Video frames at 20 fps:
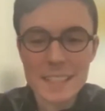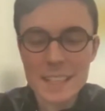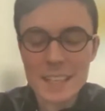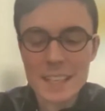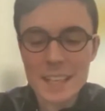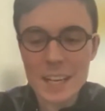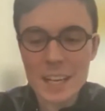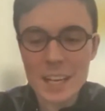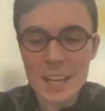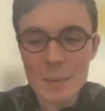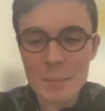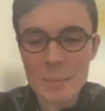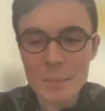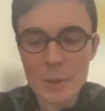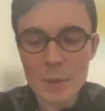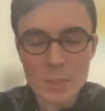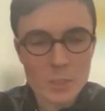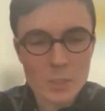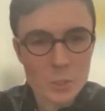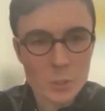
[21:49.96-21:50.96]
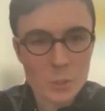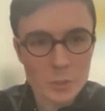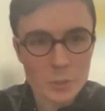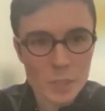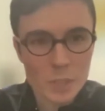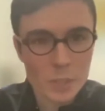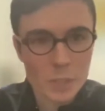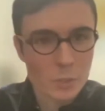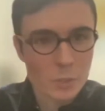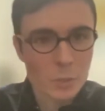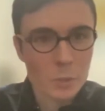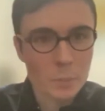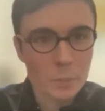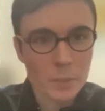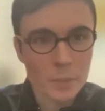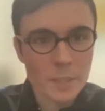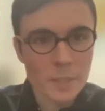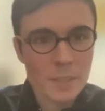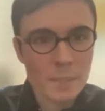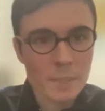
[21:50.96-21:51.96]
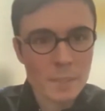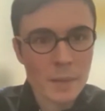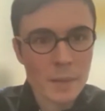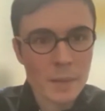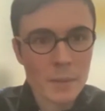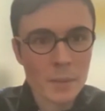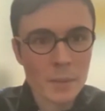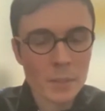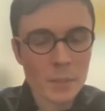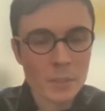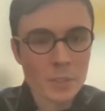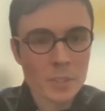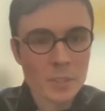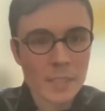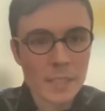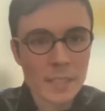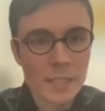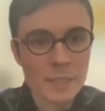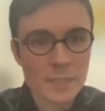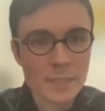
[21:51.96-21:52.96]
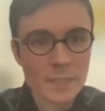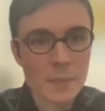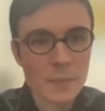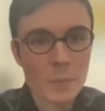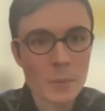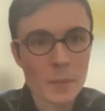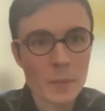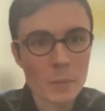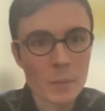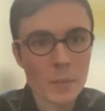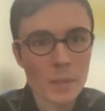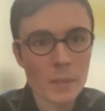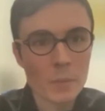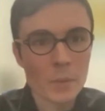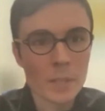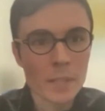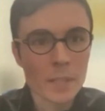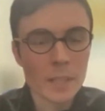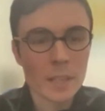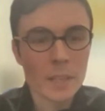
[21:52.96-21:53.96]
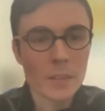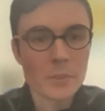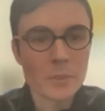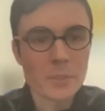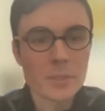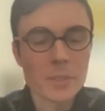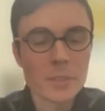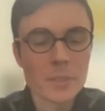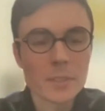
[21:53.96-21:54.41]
are scrupulous about, or just kind of see where it goes?